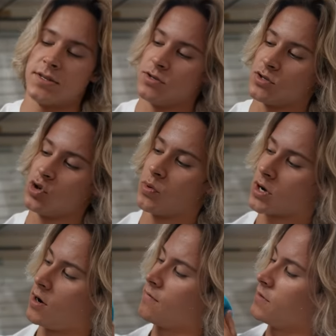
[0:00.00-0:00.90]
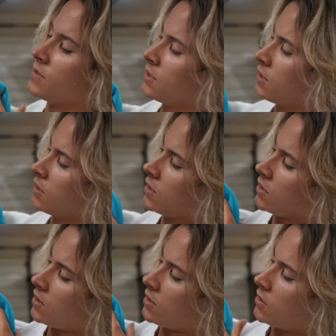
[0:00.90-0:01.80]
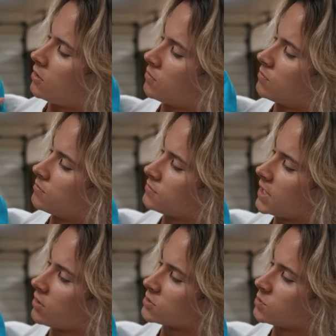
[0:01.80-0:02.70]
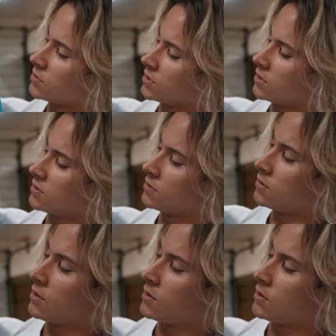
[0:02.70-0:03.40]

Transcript: These are super comfy. That looks really good.